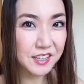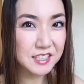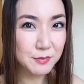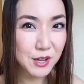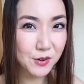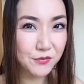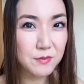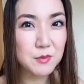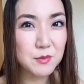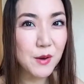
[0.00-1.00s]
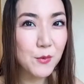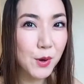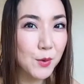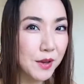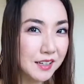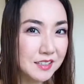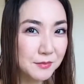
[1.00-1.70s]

It's Miyoko from Japan. Welcome back to my